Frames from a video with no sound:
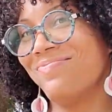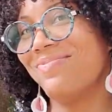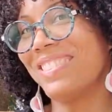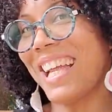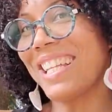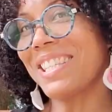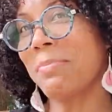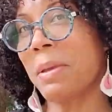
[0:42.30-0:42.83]

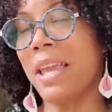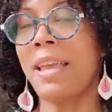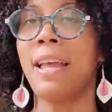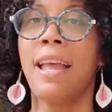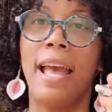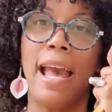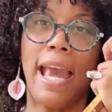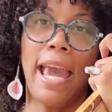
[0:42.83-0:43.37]
that's me,
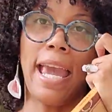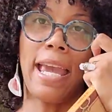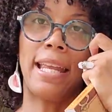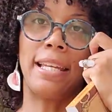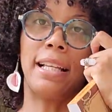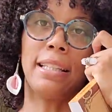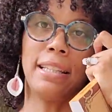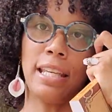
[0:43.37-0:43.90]

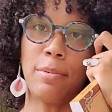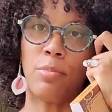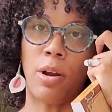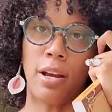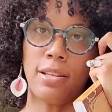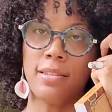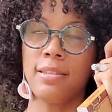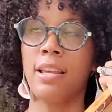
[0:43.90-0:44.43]
and
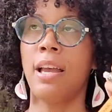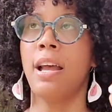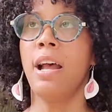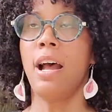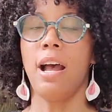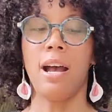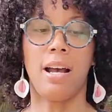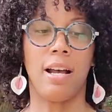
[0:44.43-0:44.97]
Libras.
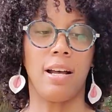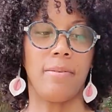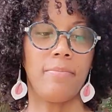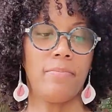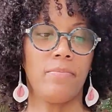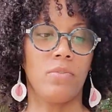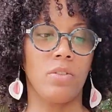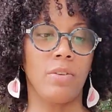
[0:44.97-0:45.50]

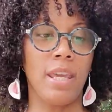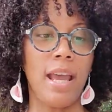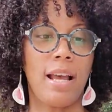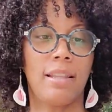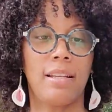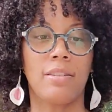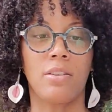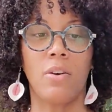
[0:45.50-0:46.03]
So
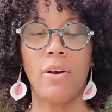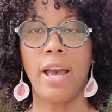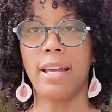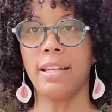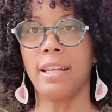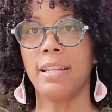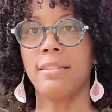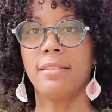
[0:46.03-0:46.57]
yeah, let's go
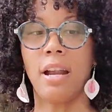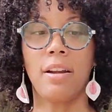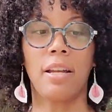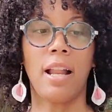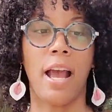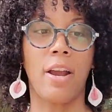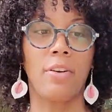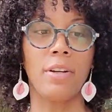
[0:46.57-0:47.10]
ahead and get
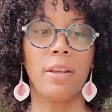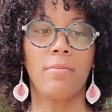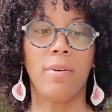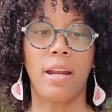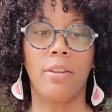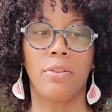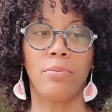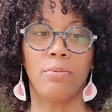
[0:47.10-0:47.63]
started. I already
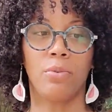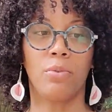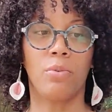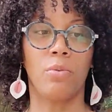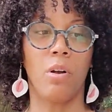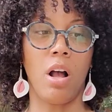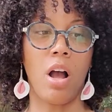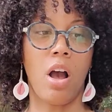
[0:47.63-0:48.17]
read
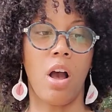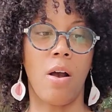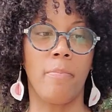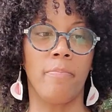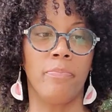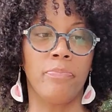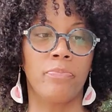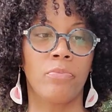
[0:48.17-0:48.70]
through
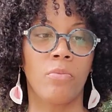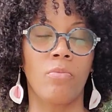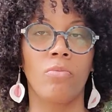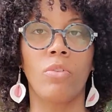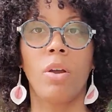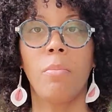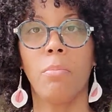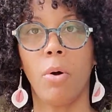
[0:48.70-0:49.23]

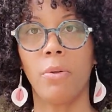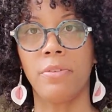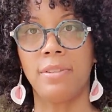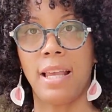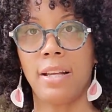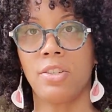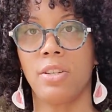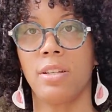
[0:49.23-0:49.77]
both
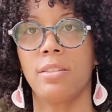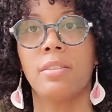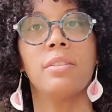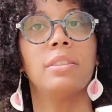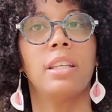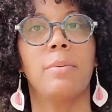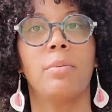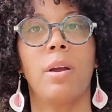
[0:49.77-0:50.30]
sections,
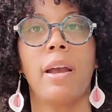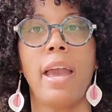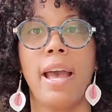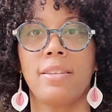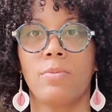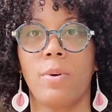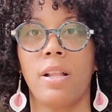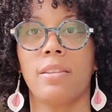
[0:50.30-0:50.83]
Libra
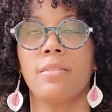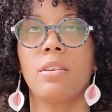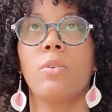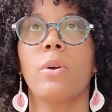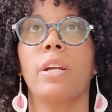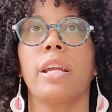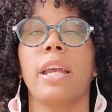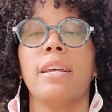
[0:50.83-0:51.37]
as well as
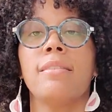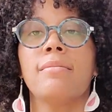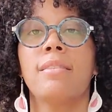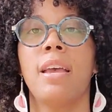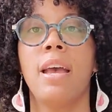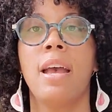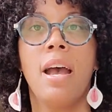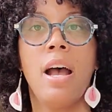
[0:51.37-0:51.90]
Aquarius,
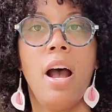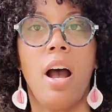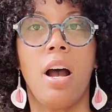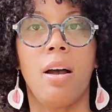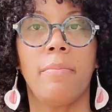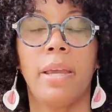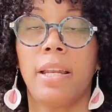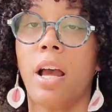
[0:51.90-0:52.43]

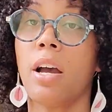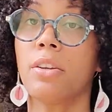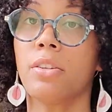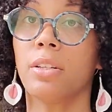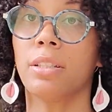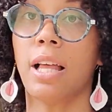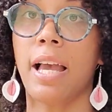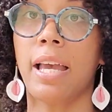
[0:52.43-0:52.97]
and
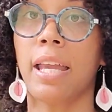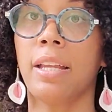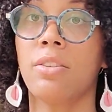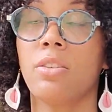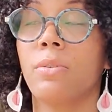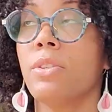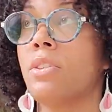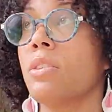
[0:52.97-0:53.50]
underlined,
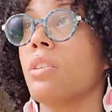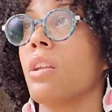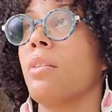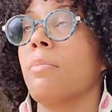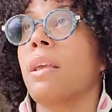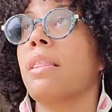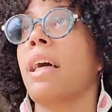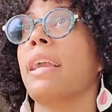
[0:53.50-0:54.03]
so it's just going to
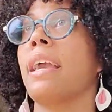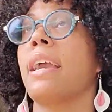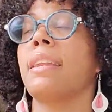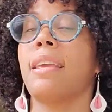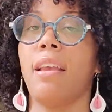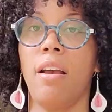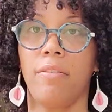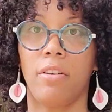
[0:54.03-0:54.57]
be like
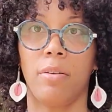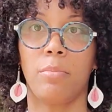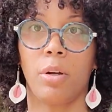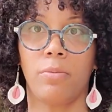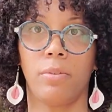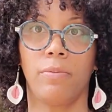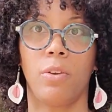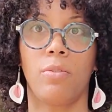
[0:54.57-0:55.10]
any other
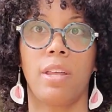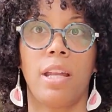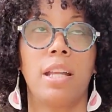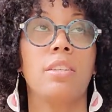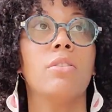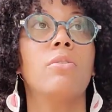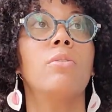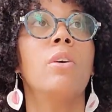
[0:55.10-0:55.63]
book review that I
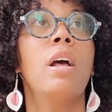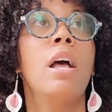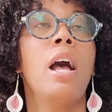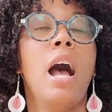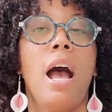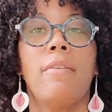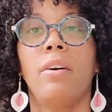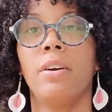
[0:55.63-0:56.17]
do.
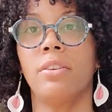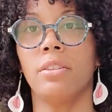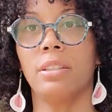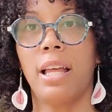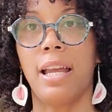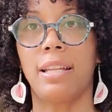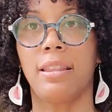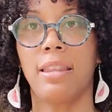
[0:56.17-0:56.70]
I've
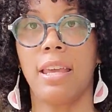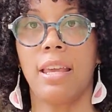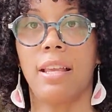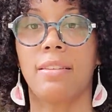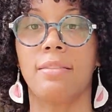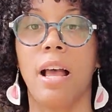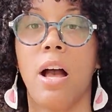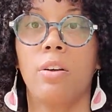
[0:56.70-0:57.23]
underlined
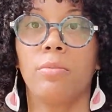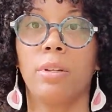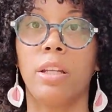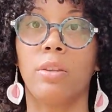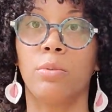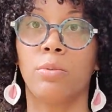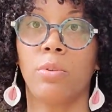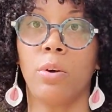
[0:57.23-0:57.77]
things, I'll
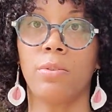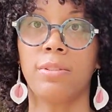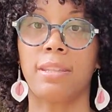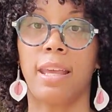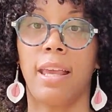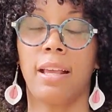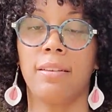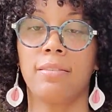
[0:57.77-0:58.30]
read through those
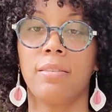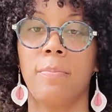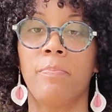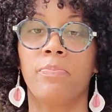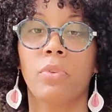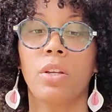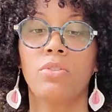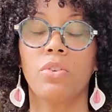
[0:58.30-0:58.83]
things
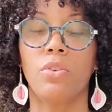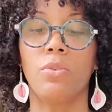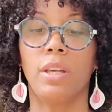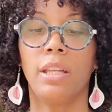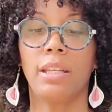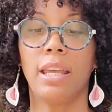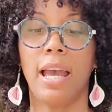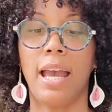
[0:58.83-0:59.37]
so you
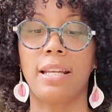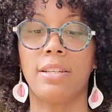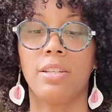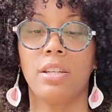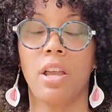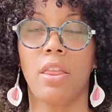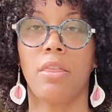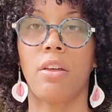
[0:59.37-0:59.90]
can
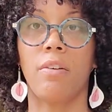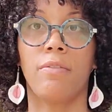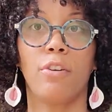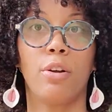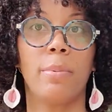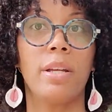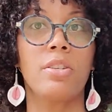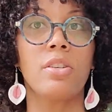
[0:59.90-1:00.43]
catch the
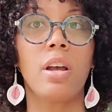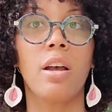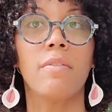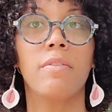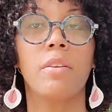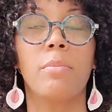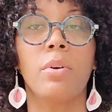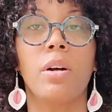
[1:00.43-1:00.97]
verbiage
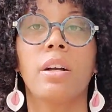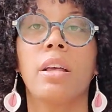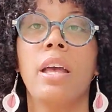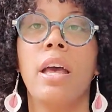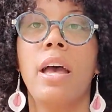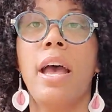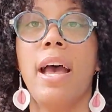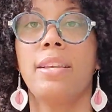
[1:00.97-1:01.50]
of the book
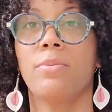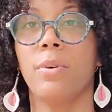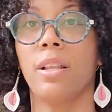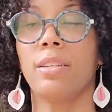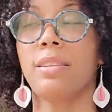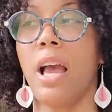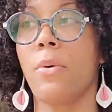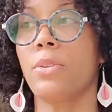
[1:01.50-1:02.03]
as well
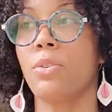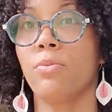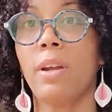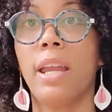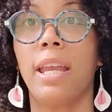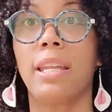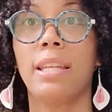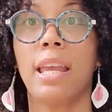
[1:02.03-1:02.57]
as how it's
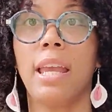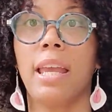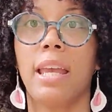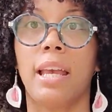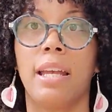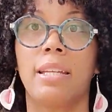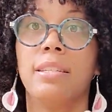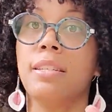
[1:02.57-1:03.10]
written
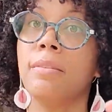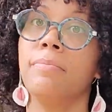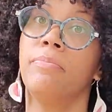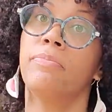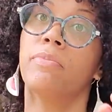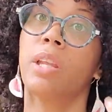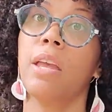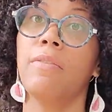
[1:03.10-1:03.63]
and
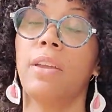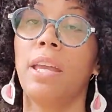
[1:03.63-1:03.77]
if it